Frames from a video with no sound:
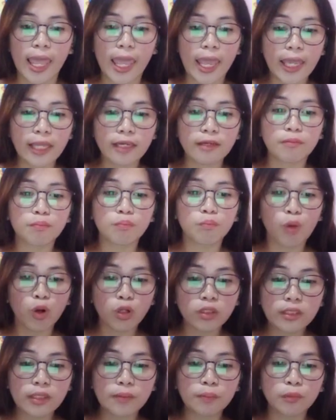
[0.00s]
and
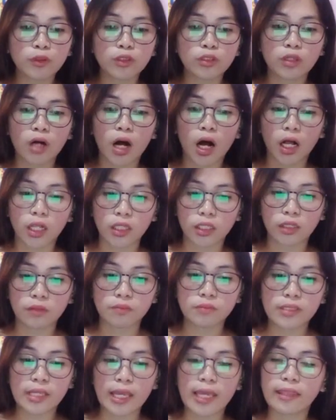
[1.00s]
multiple
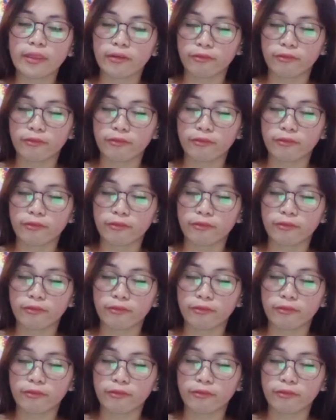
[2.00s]
columns in the